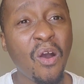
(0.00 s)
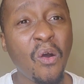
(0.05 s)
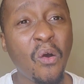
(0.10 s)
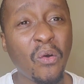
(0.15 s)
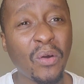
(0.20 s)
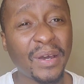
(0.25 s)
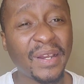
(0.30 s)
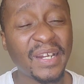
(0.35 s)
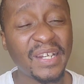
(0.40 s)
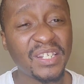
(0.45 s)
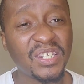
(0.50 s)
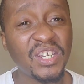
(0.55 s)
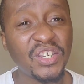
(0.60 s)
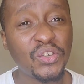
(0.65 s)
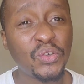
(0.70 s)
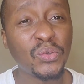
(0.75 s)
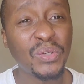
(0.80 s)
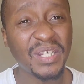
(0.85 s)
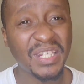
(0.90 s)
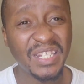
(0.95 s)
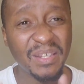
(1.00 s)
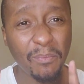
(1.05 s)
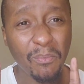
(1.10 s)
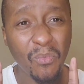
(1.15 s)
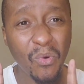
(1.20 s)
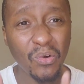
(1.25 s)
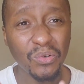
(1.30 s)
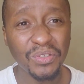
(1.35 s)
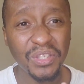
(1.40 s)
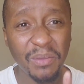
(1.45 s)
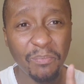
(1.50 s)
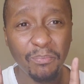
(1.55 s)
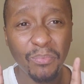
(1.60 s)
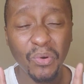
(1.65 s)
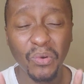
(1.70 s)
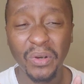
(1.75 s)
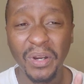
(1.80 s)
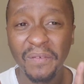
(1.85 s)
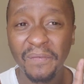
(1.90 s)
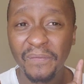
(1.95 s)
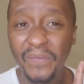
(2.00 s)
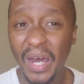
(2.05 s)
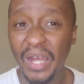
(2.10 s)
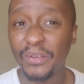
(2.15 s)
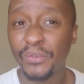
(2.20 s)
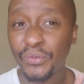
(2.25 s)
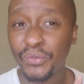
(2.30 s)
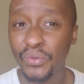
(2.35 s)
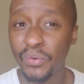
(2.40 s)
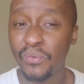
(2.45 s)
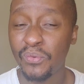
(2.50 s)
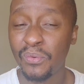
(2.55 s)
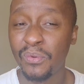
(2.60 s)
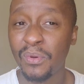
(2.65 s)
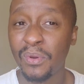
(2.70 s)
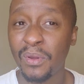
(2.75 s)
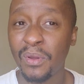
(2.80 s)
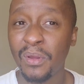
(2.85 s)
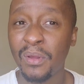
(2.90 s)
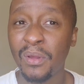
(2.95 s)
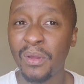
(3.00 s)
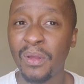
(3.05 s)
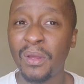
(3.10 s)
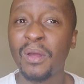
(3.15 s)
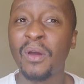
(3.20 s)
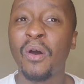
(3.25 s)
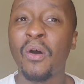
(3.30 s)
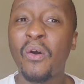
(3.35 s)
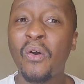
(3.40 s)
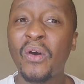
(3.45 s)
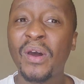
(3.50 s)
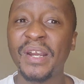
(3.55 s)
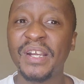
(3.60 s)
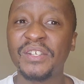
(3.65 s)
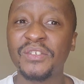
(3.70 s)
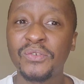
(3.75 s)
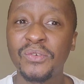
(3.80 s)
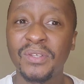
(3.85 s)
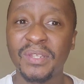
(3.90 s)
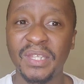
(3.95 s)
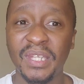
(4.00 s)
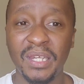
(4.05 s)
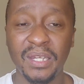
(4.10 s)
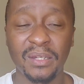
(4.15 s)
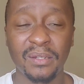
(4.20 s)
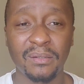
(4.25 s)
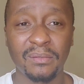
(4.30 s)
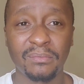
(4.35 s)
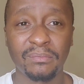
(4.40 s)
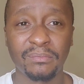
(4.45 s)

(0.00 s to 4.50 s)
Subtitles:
Organization is the most important value too. Organize your team.